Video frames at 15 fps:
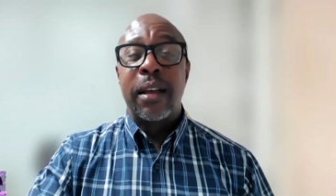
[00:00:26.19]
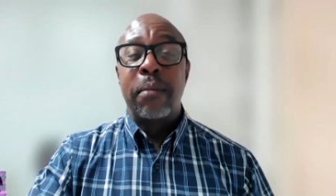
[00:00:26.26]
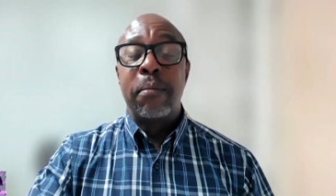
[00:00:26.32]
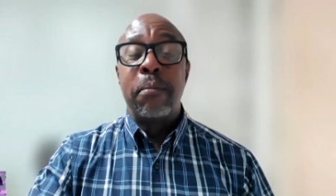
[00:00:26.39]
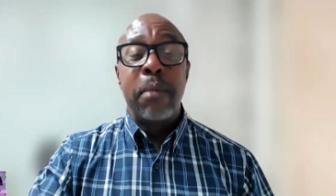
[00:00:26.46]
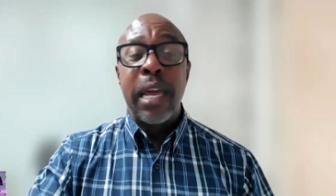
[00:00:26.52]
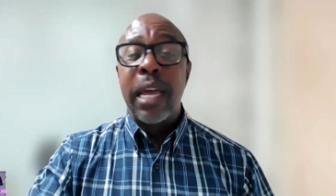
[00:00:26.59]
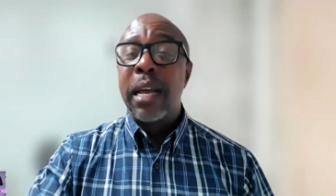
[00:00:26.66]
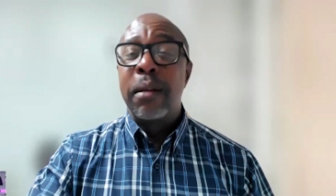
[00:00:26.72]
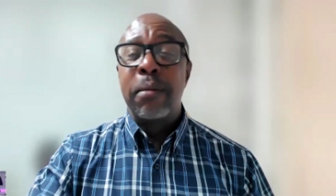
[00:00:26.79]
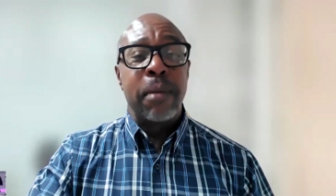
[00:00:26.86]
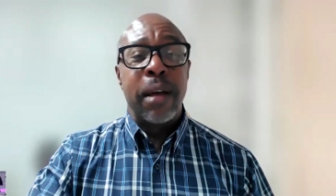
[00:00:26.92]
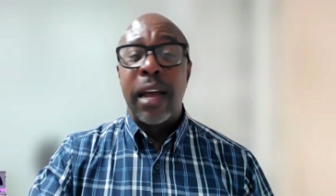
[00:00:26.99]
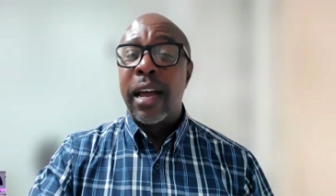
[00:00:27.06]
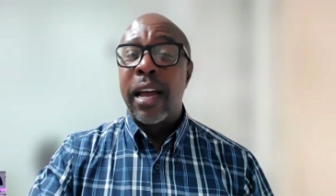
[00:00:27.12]
male
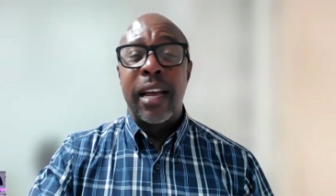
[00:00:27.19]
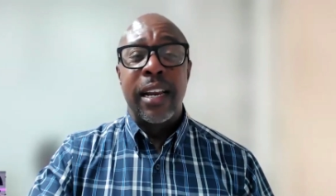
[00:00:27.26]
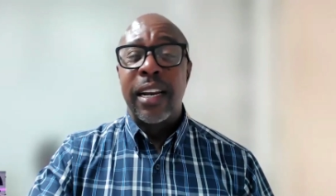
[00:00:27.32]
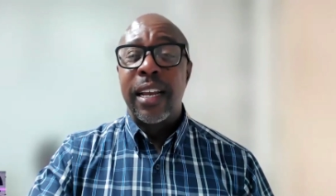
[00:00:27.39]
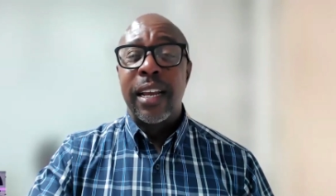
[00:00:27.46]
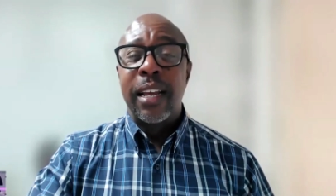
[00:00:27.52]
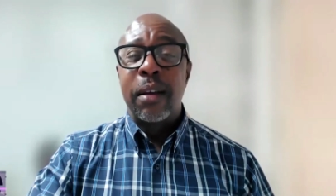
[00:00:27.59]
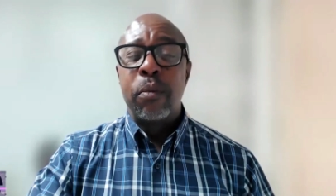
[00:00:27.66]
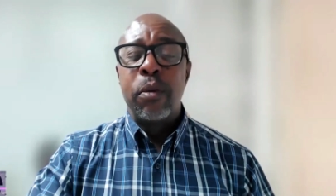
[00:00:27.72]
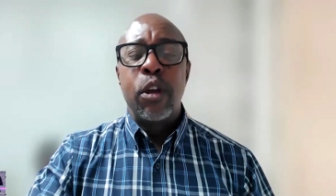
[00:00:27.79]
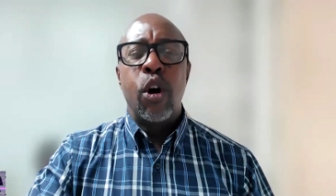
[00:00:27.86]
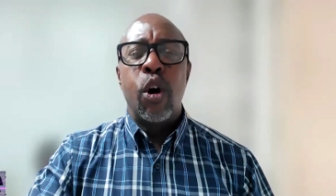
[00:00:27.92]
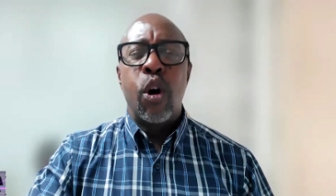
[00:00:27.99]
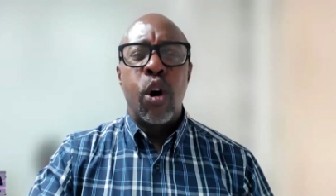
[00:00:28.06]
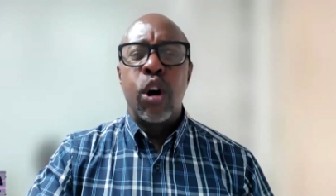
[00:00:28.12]
man.
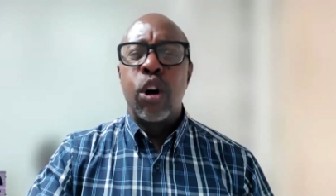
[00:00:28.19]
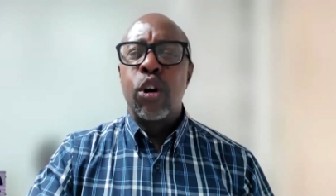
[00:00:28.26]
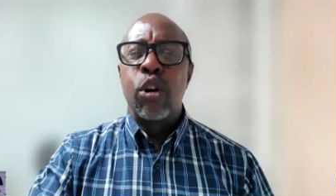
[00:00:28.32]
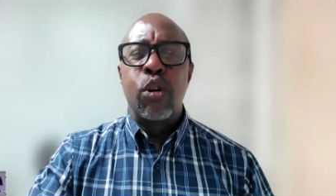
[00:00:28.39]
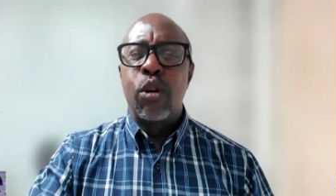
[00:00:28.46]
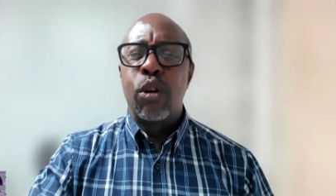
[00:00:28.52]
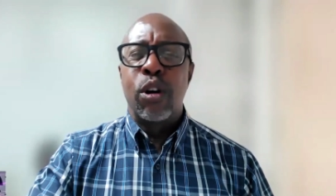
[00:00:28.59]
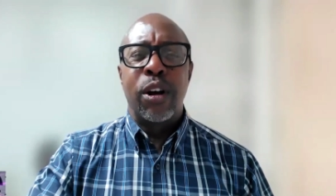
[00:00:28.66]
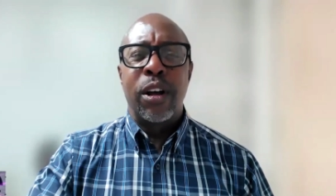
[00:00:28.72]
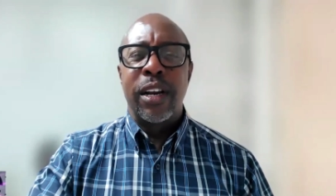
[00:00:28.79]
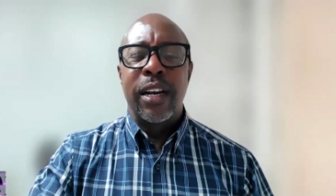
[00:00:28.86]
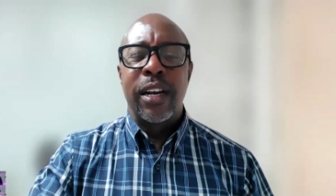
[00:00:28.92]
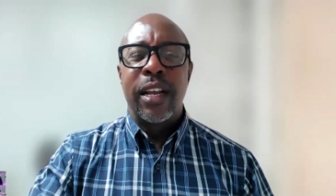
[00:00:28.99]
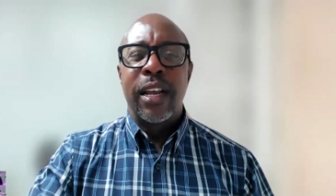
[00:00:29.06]
We honor God